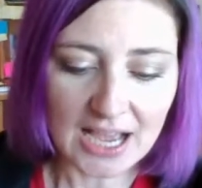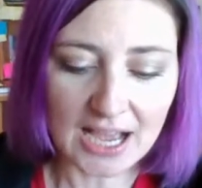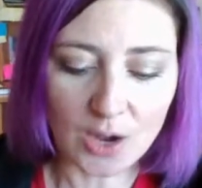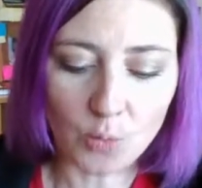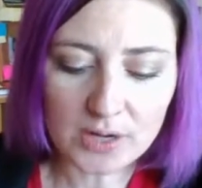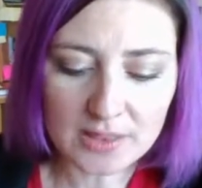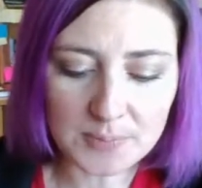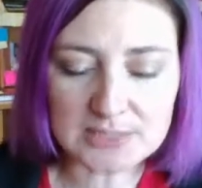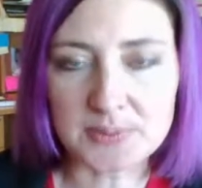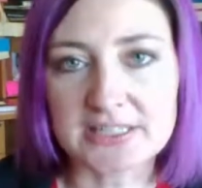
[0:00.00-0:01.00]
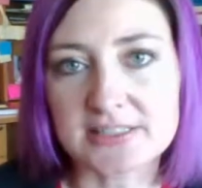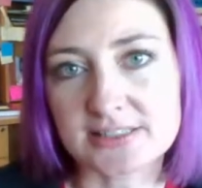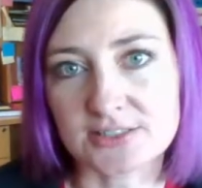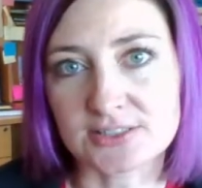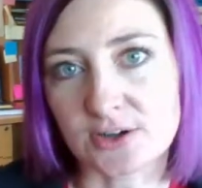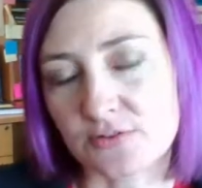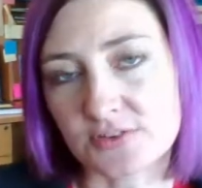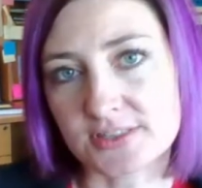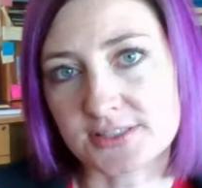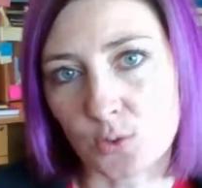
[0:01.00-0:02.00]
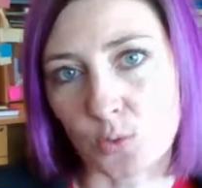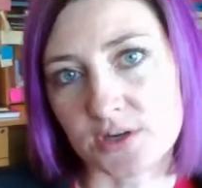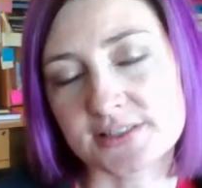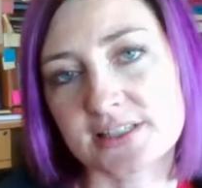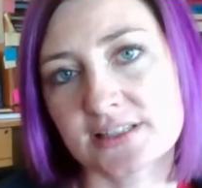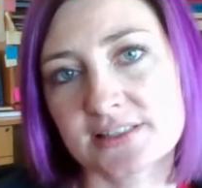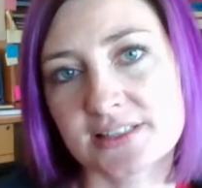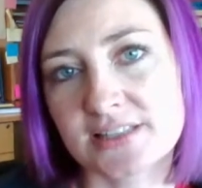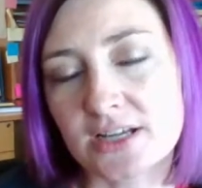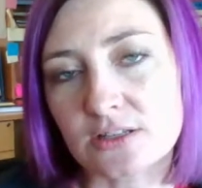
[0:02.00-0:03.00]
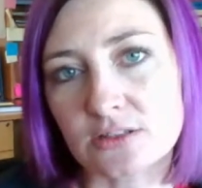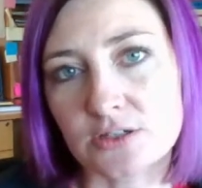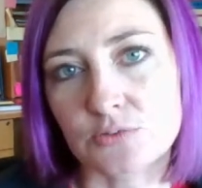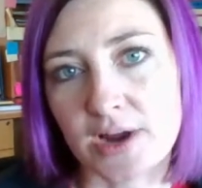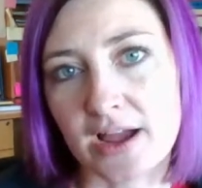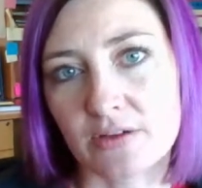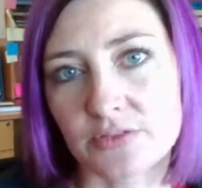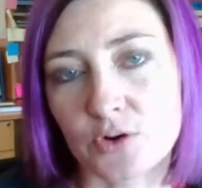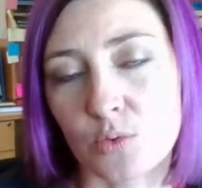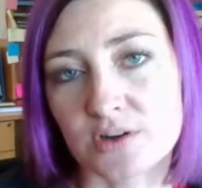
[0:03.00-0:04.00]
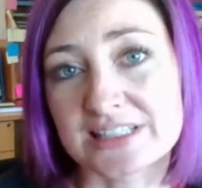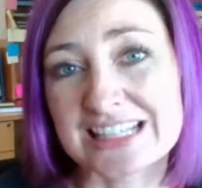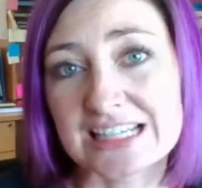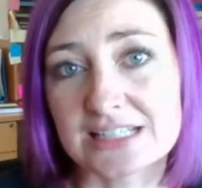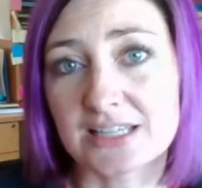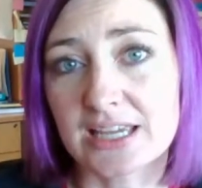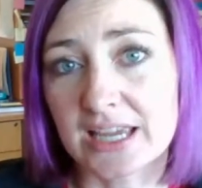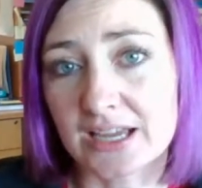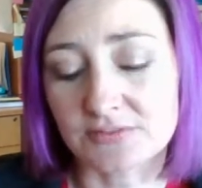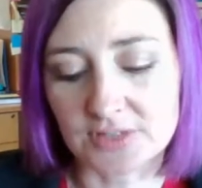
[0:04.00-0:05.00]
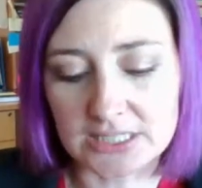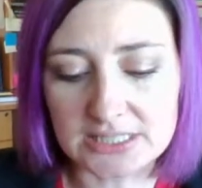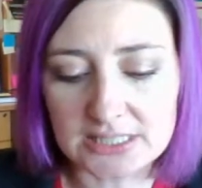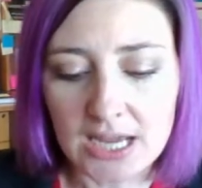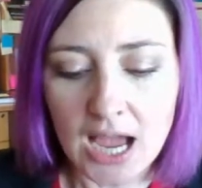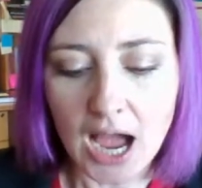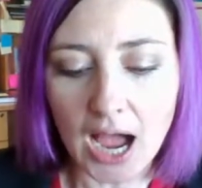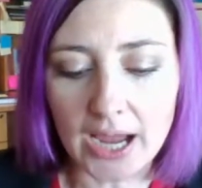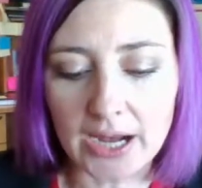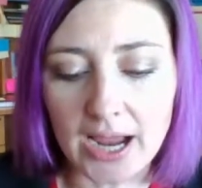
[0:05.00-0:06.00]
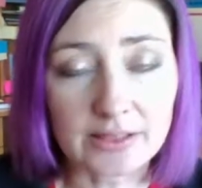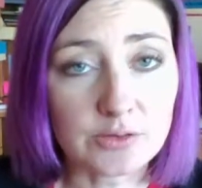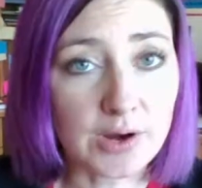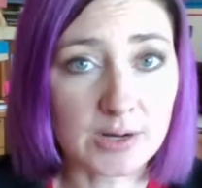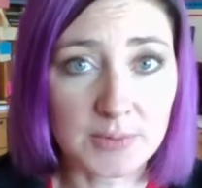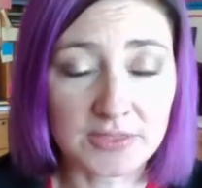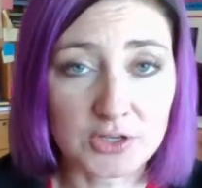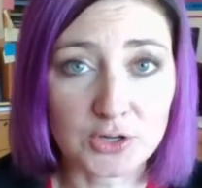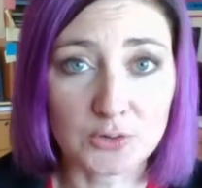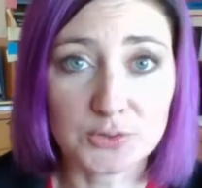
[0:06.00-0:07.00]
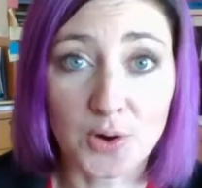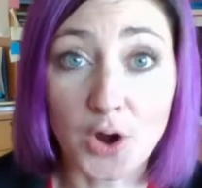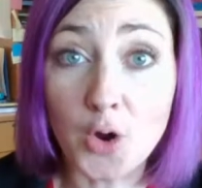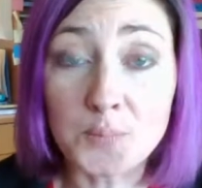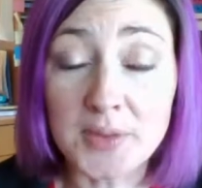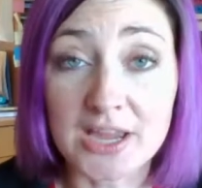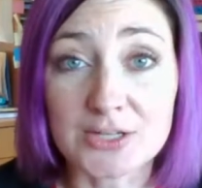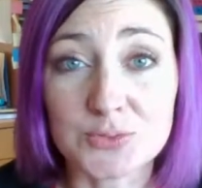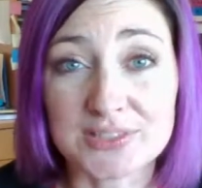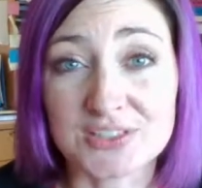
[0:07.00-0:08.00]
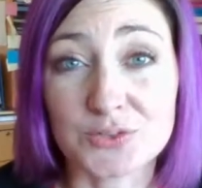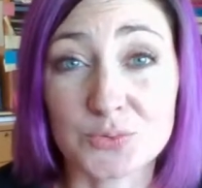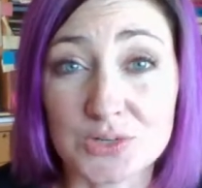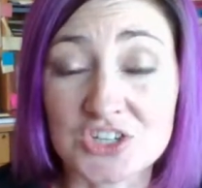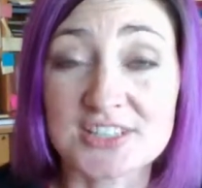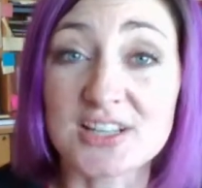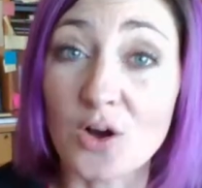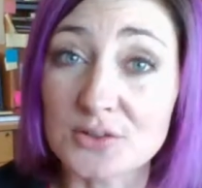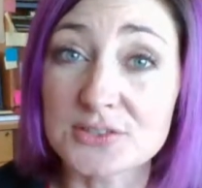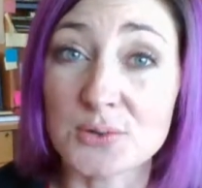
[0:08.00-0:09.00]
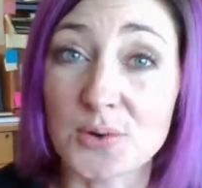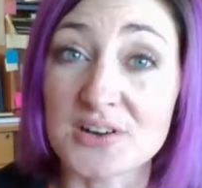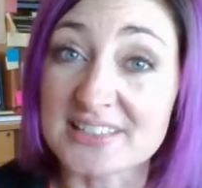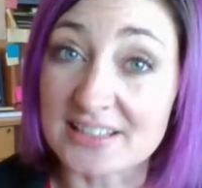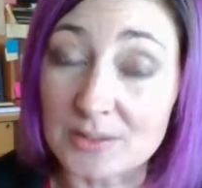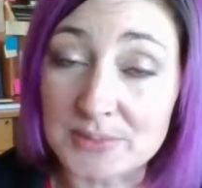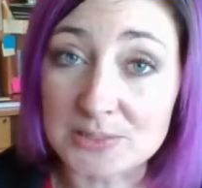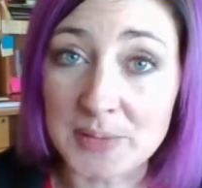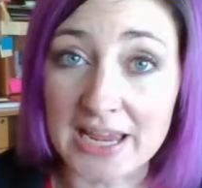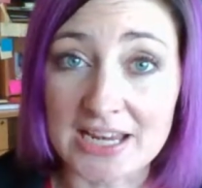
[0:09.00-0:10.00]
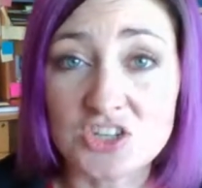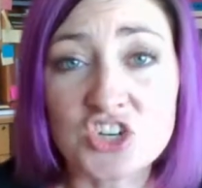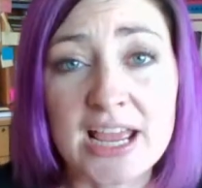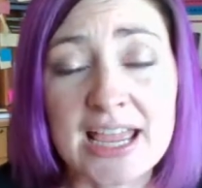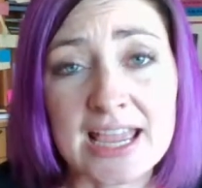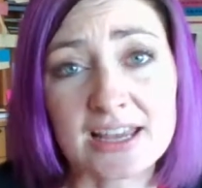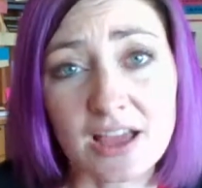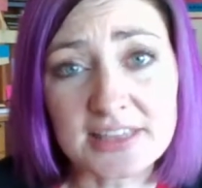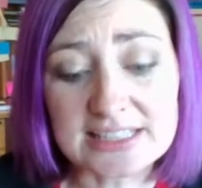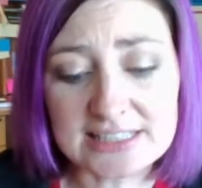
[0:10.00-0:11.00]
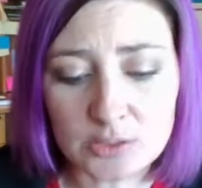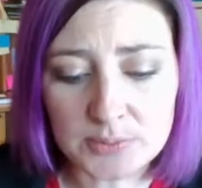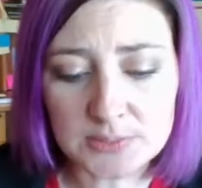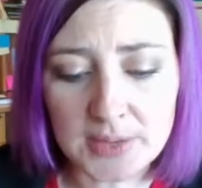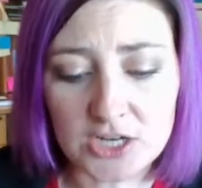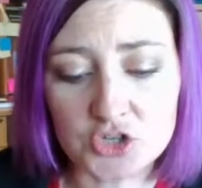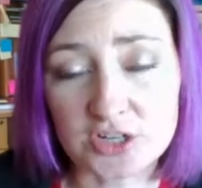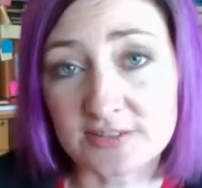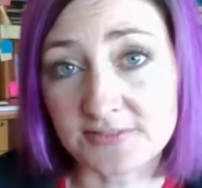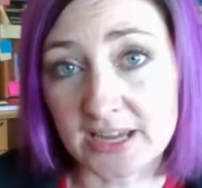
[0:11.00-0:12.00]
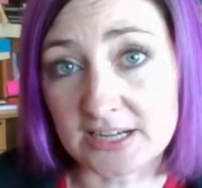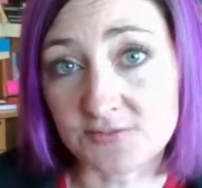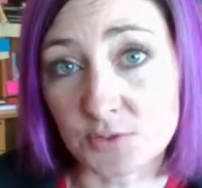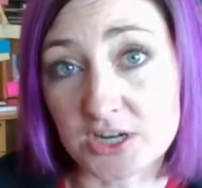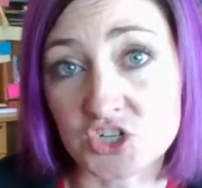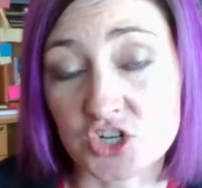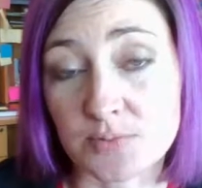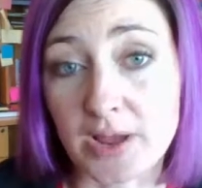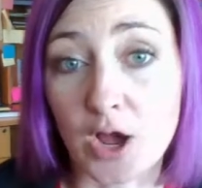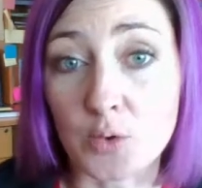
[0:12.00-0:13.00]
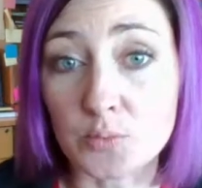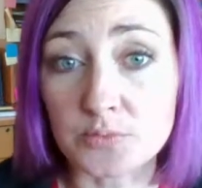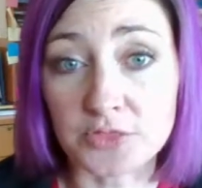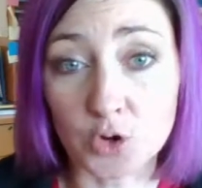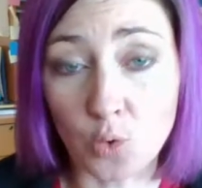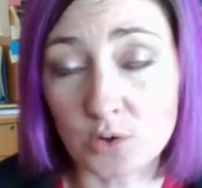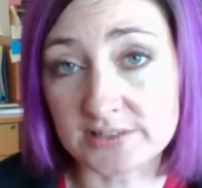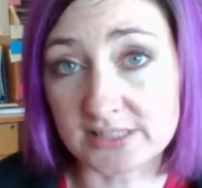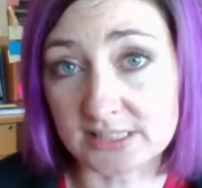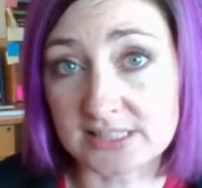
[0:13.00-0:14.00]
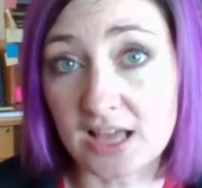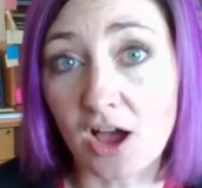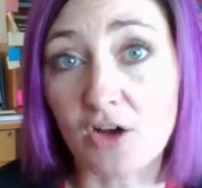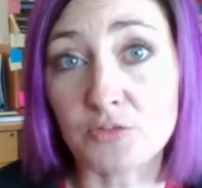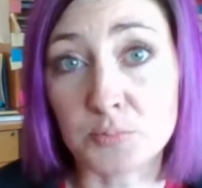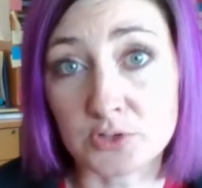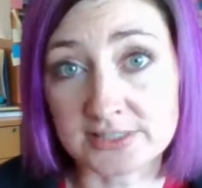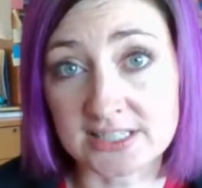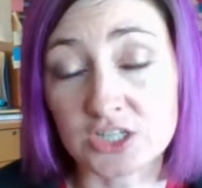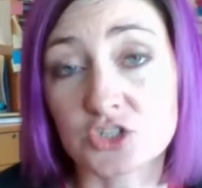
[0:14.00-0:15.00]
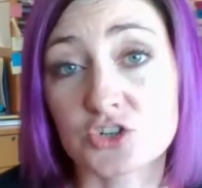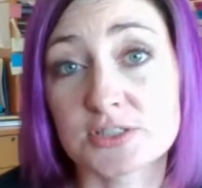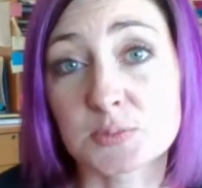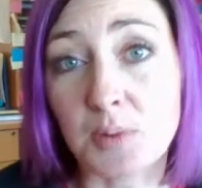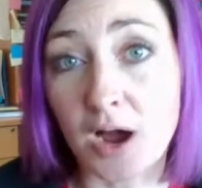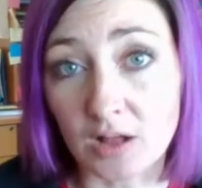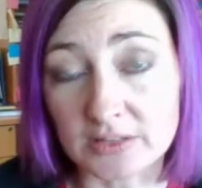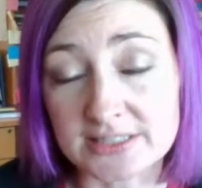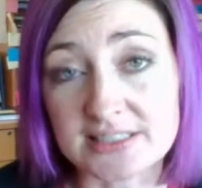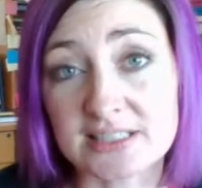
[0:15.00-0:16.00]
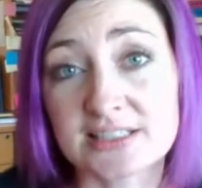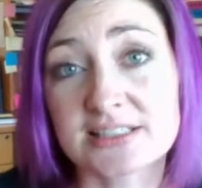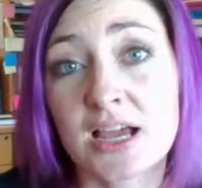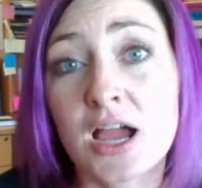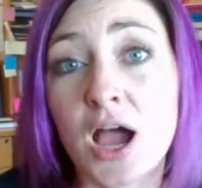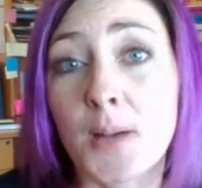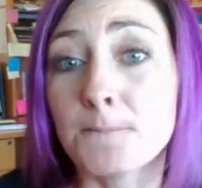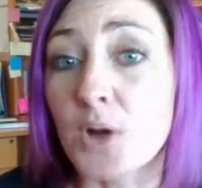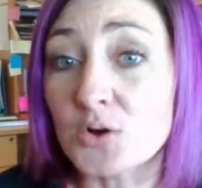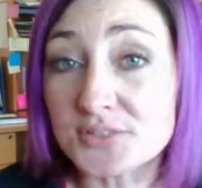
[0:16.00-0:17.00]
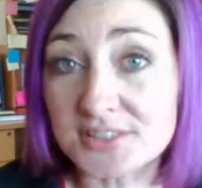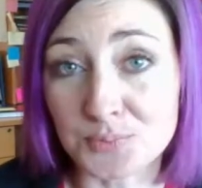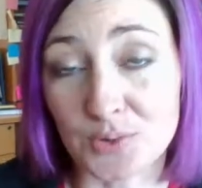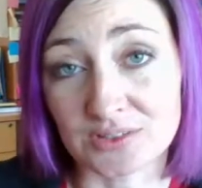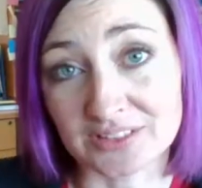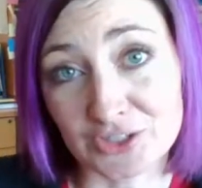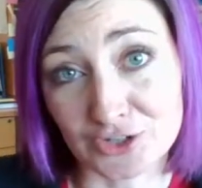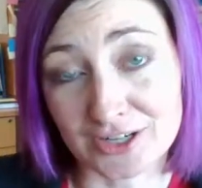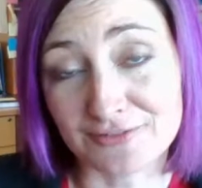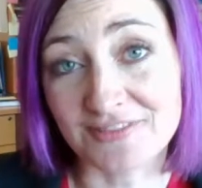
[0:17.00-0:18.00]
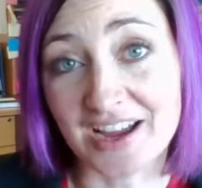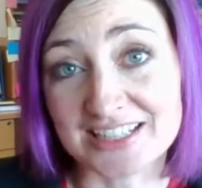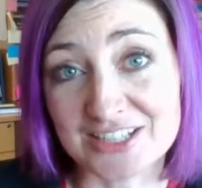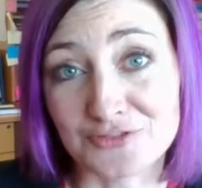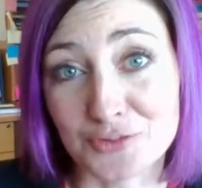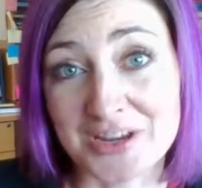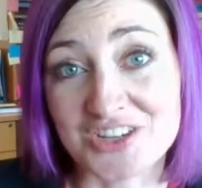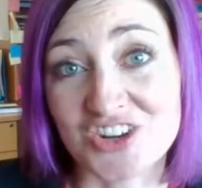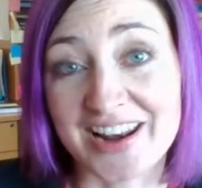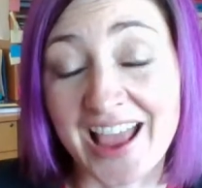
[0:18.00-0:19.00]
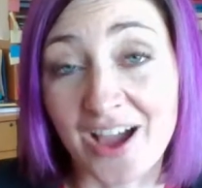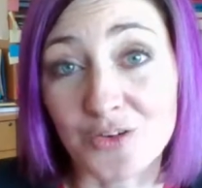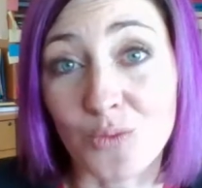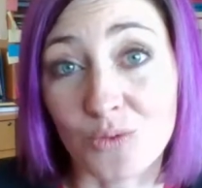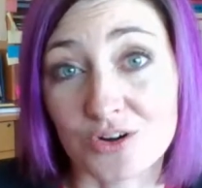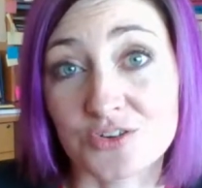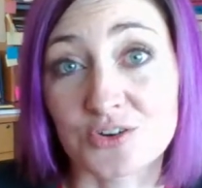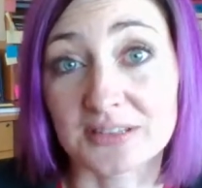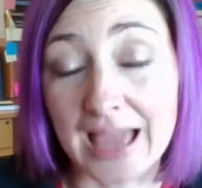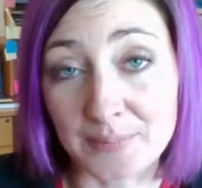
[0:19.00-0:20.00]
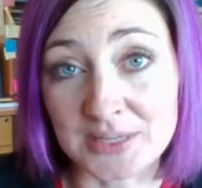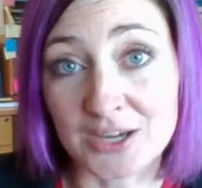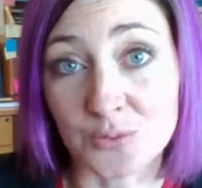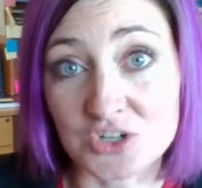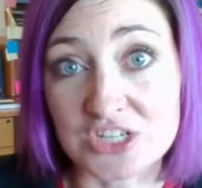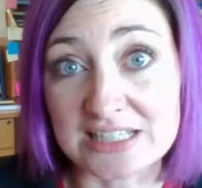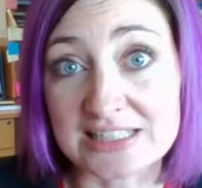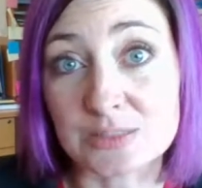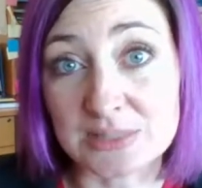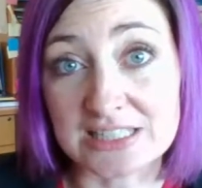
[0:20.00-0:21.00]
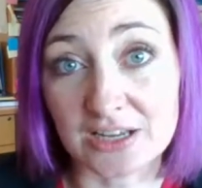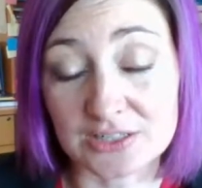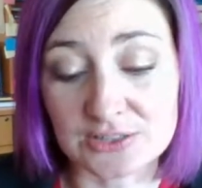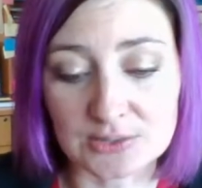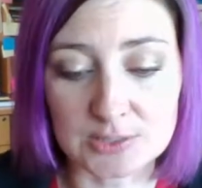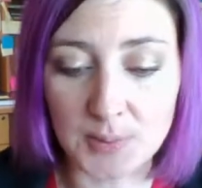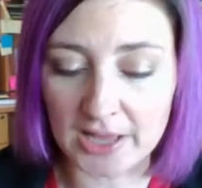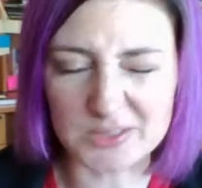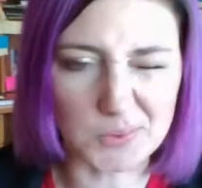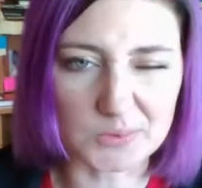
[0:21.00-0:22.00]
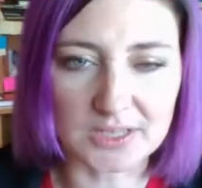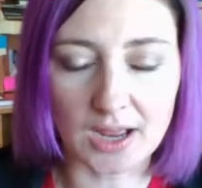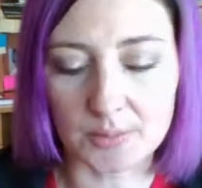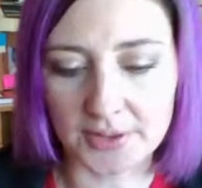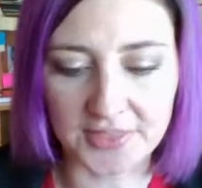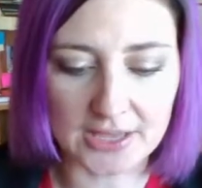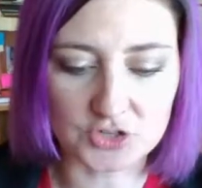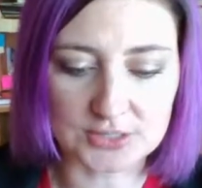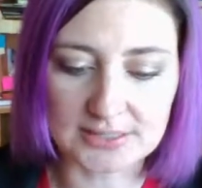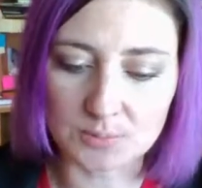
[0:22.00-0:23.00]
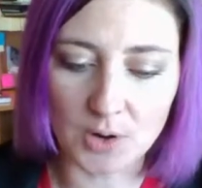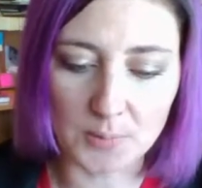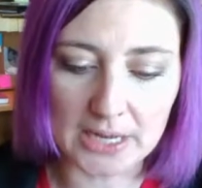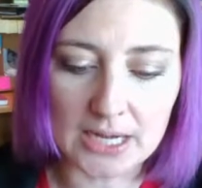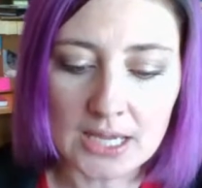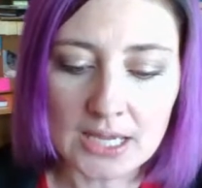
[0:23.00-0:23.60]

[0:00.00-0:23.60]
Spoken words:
One of the best places to start for this course is to take a look around the course in Canvas. I highly recommend that you go to our home page, which is also our syllabus page. And on that syllabus page, you're going to find information about the course itself, procedures, policies. Most importantly, you're going to find information on how to order your lab kit, which needs to be done as soon as possible. We'll talk about that in just a moment.